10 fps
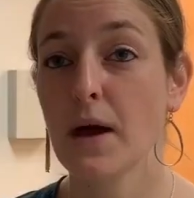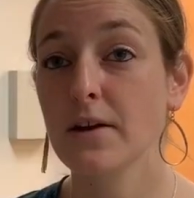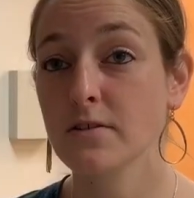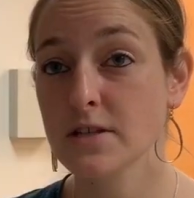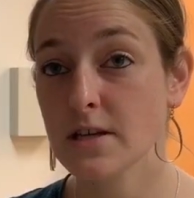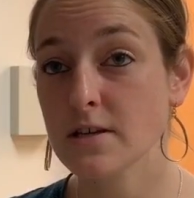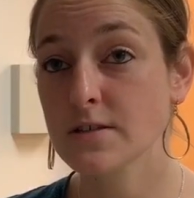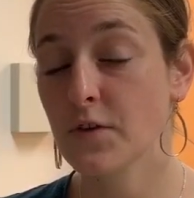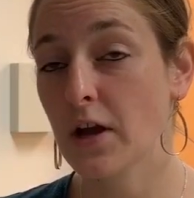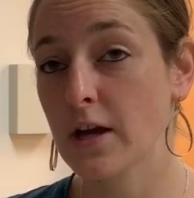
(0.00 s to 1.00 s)
The
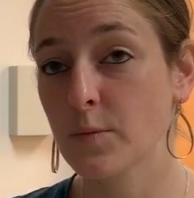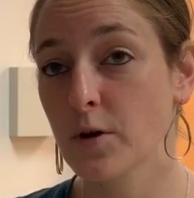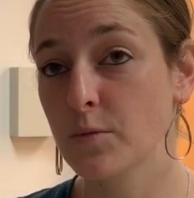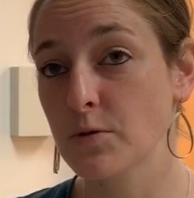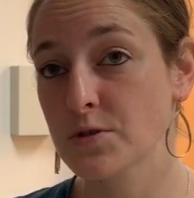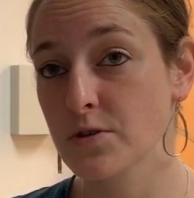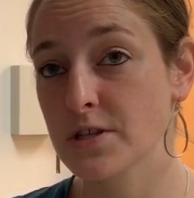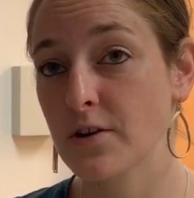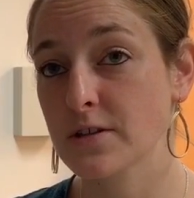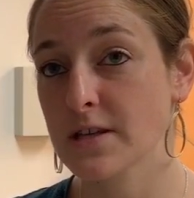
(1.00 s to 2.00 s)
penalties for animal abusers
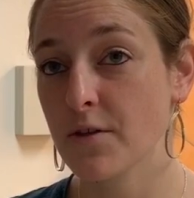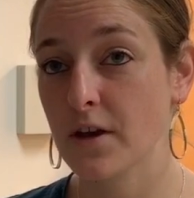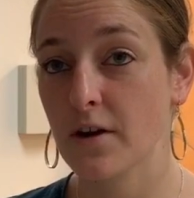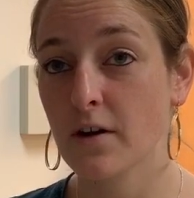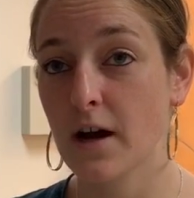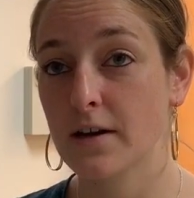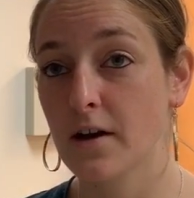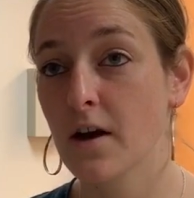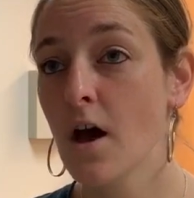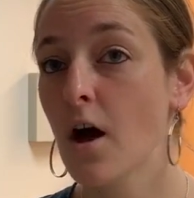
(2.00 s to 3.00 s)
here in South
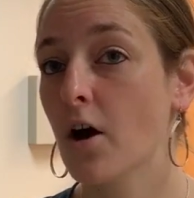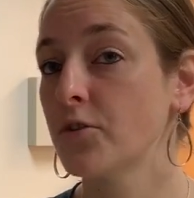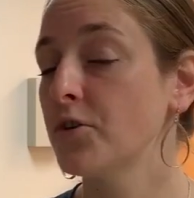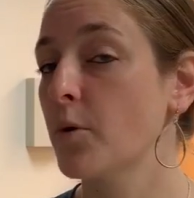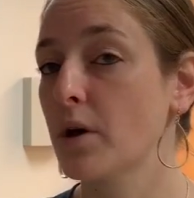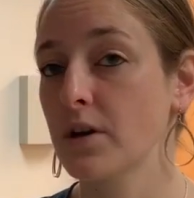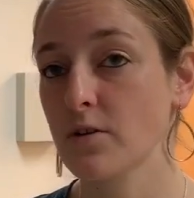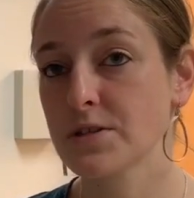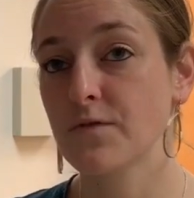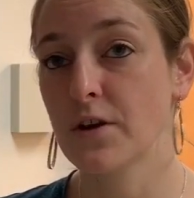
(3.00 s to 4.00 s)
Carolina are nowhere
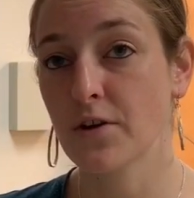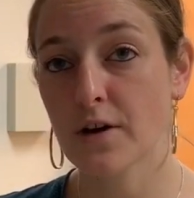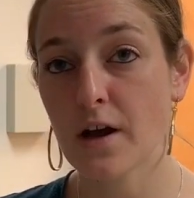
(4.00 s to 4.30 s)
near severe